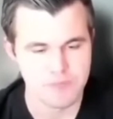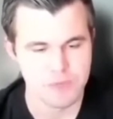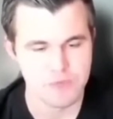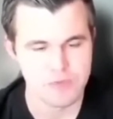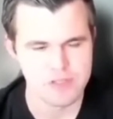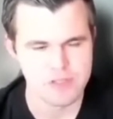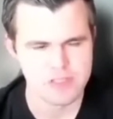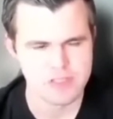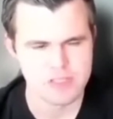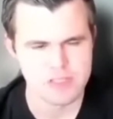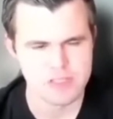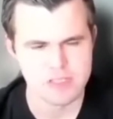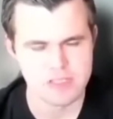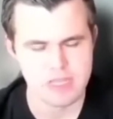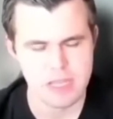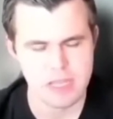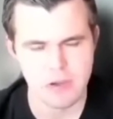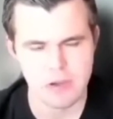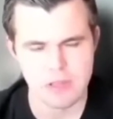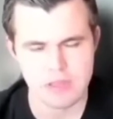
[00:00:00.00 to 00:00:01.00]
For instance,
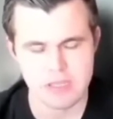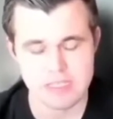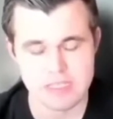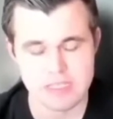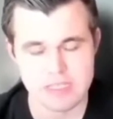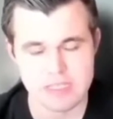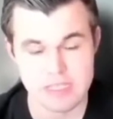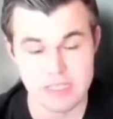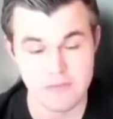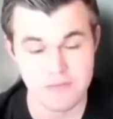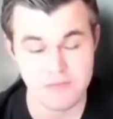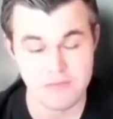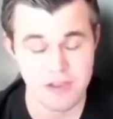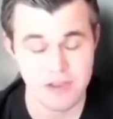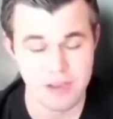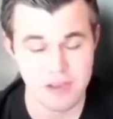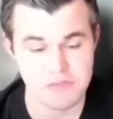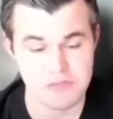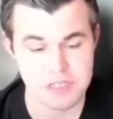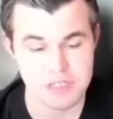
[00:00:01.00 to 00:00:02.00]
now I think
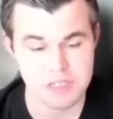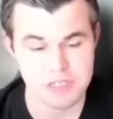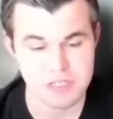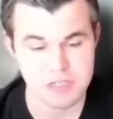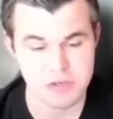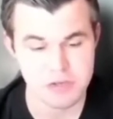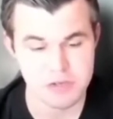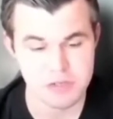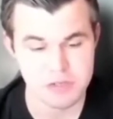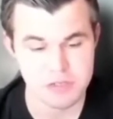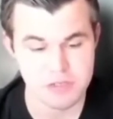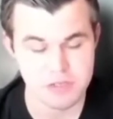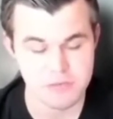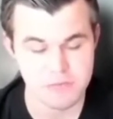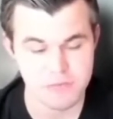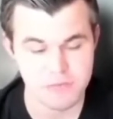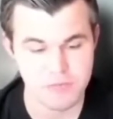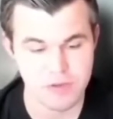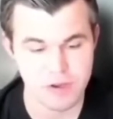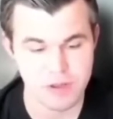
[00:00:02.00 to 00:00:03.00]
c5, which looks
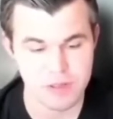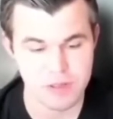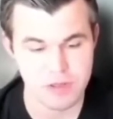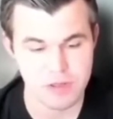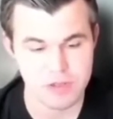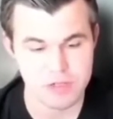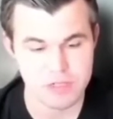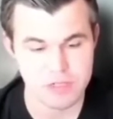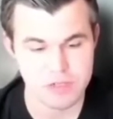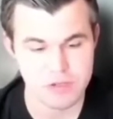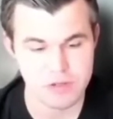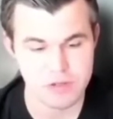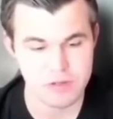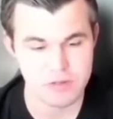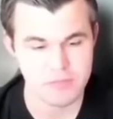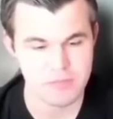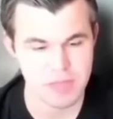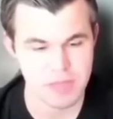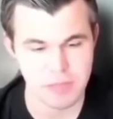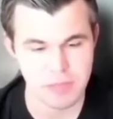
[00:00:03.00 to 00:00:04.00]
very logical,
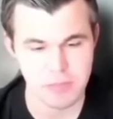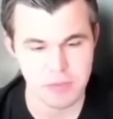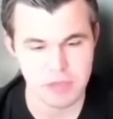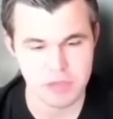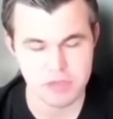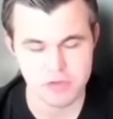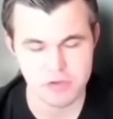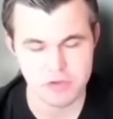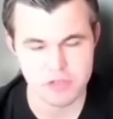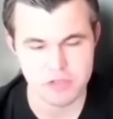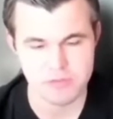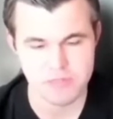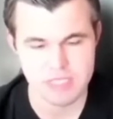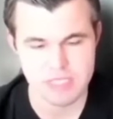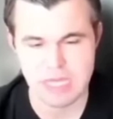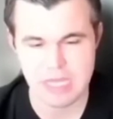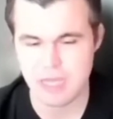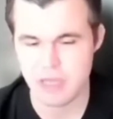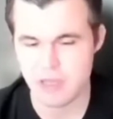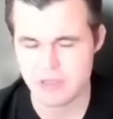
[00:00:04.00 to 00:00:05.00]
maybe a huge
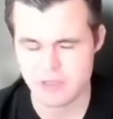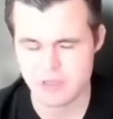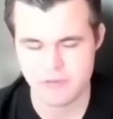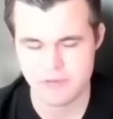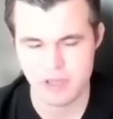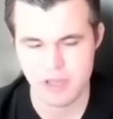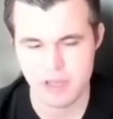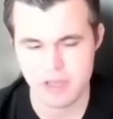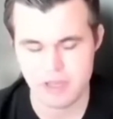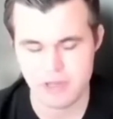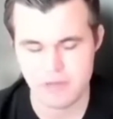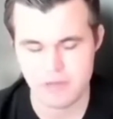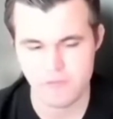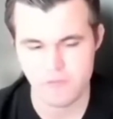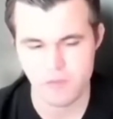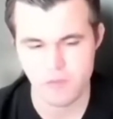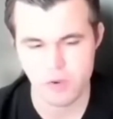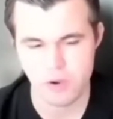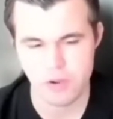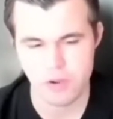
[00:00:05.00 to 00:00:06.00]
mistake because of knight
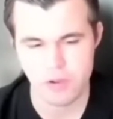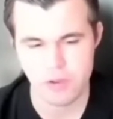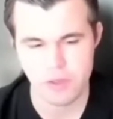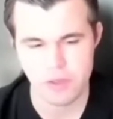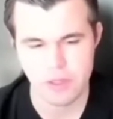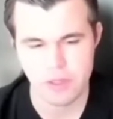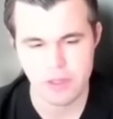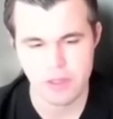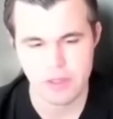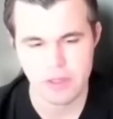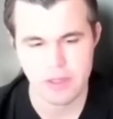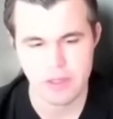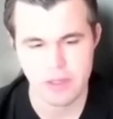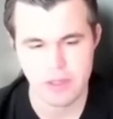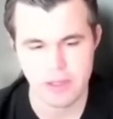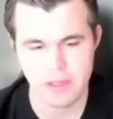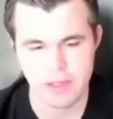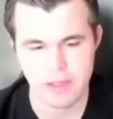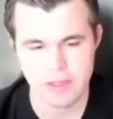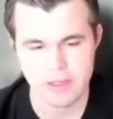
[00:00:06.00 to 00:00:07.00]
e4.
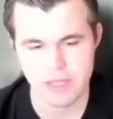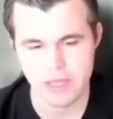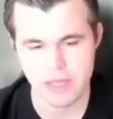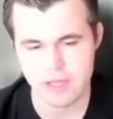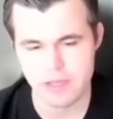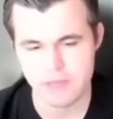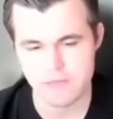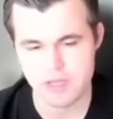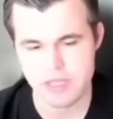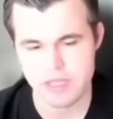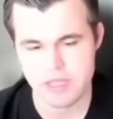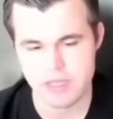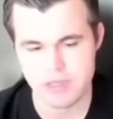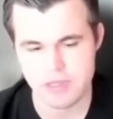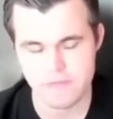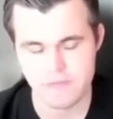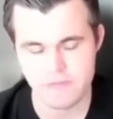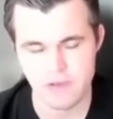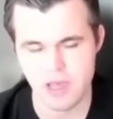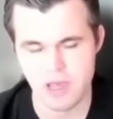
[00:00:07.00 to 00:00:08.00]
Then if
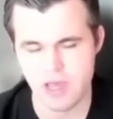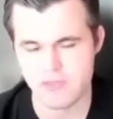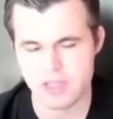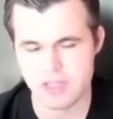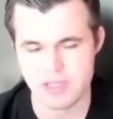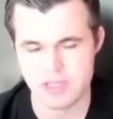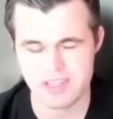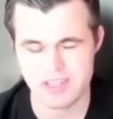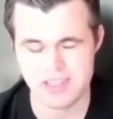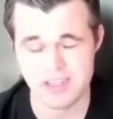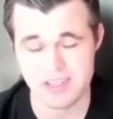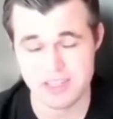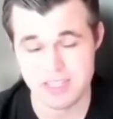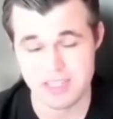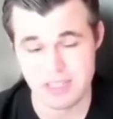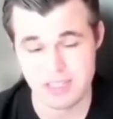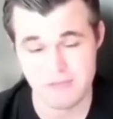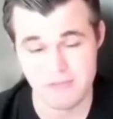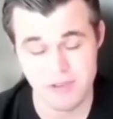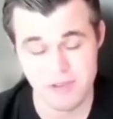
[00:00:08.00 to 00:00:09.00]
d5, I think knight
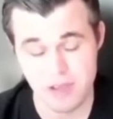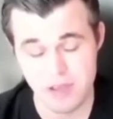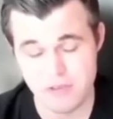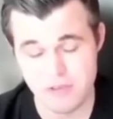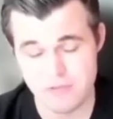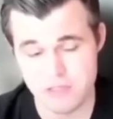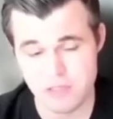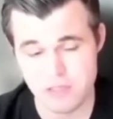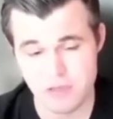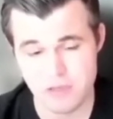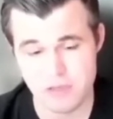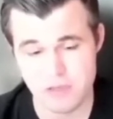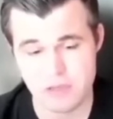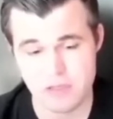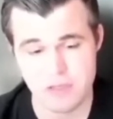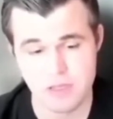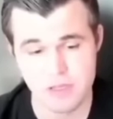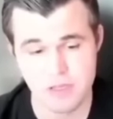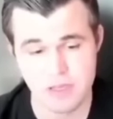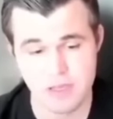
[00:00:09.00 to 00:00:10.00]
c5 is good,
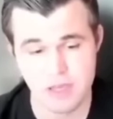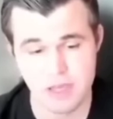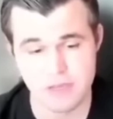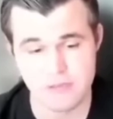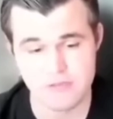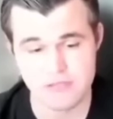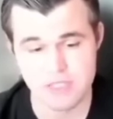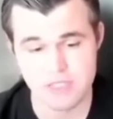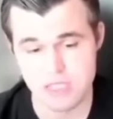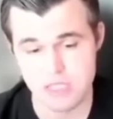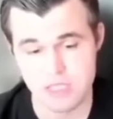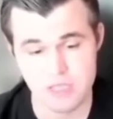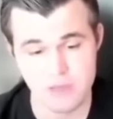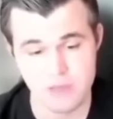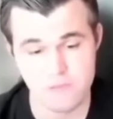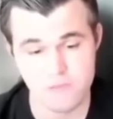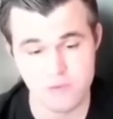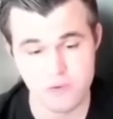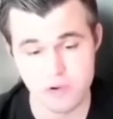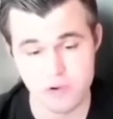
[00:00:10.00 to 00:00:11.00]
and if
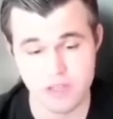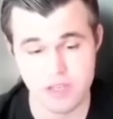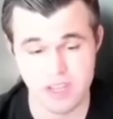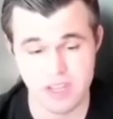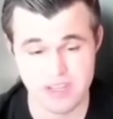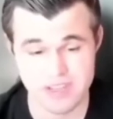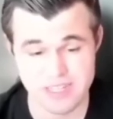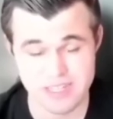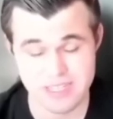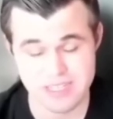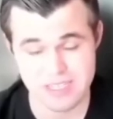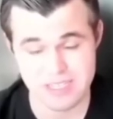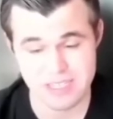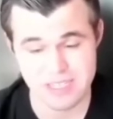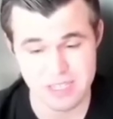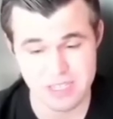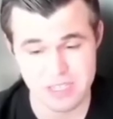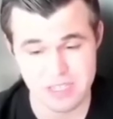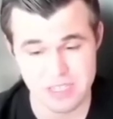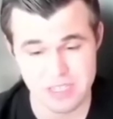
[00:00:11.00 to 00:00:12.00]
cd4, knight
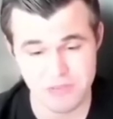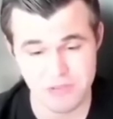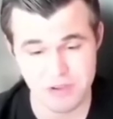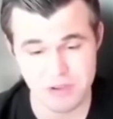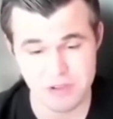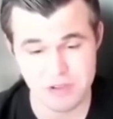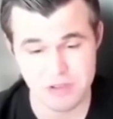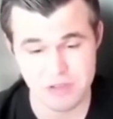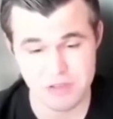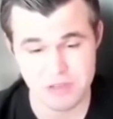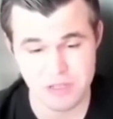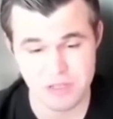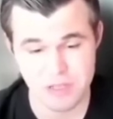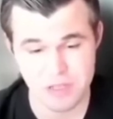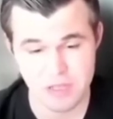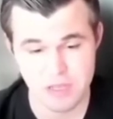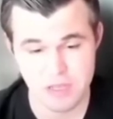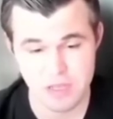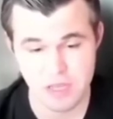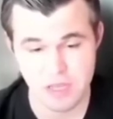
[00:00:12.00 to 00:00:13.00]
d6 is very good,
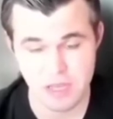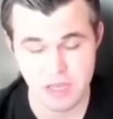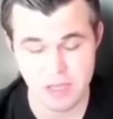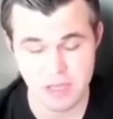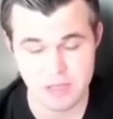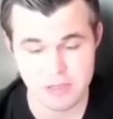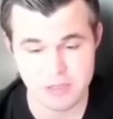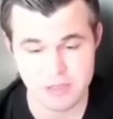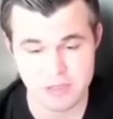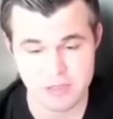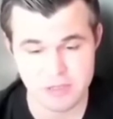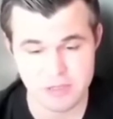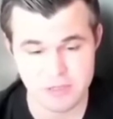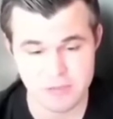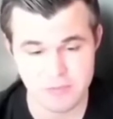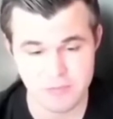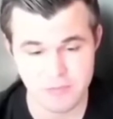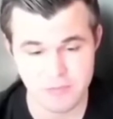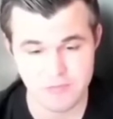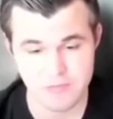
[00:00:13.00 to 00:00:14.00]
and
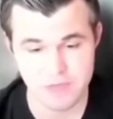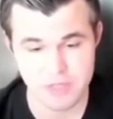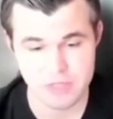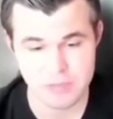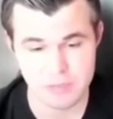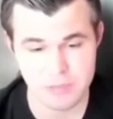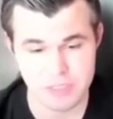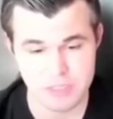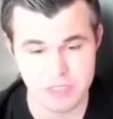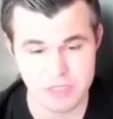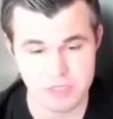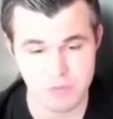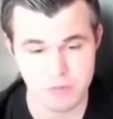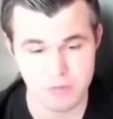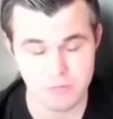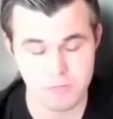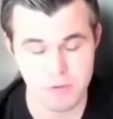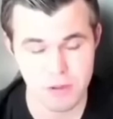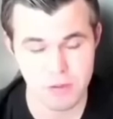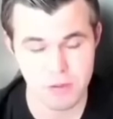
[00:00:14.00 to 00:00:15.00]
his position
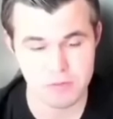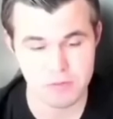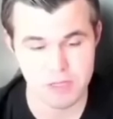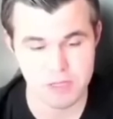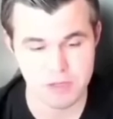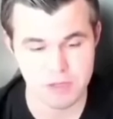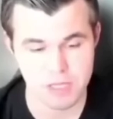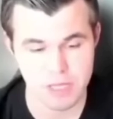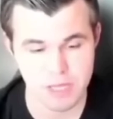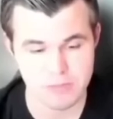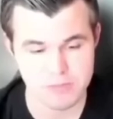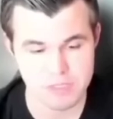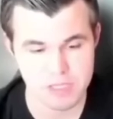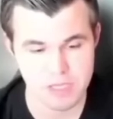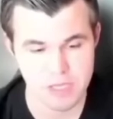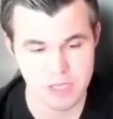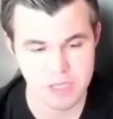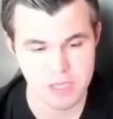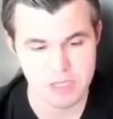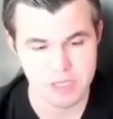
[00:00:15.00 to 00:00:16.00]
will probably
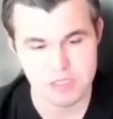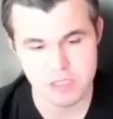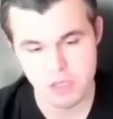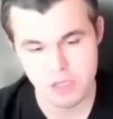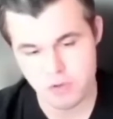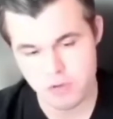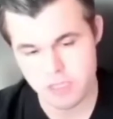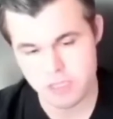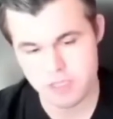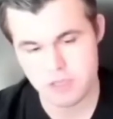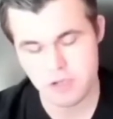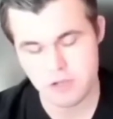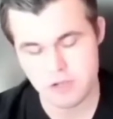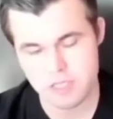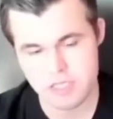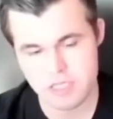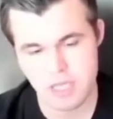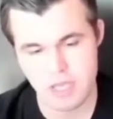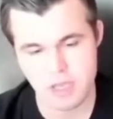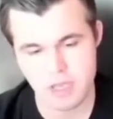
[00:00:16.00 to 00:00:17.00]
collapse. So it
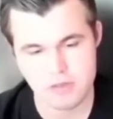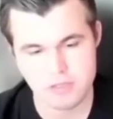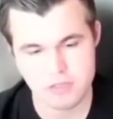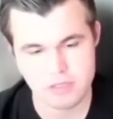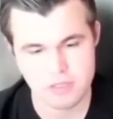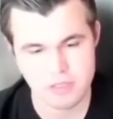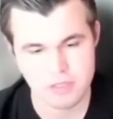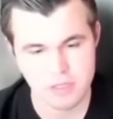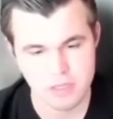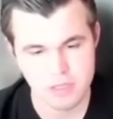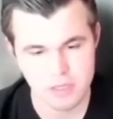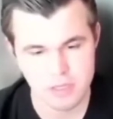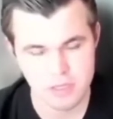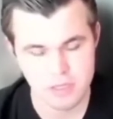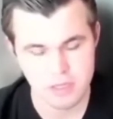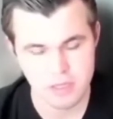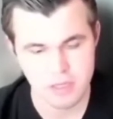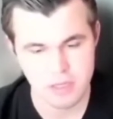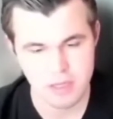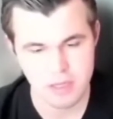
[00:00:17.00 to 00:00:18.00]
turns out,
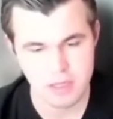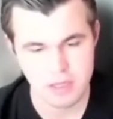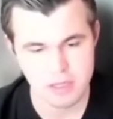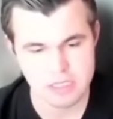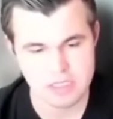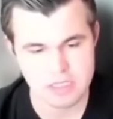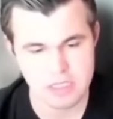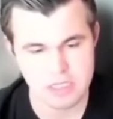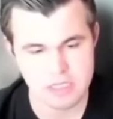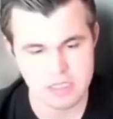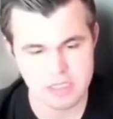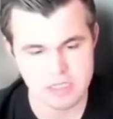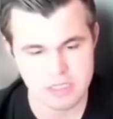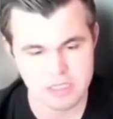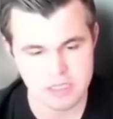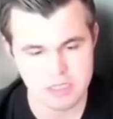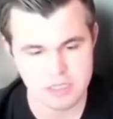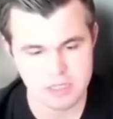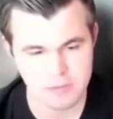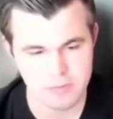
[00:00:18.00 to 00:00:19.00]

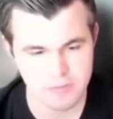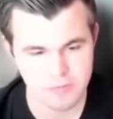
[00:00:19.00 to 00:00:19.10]
since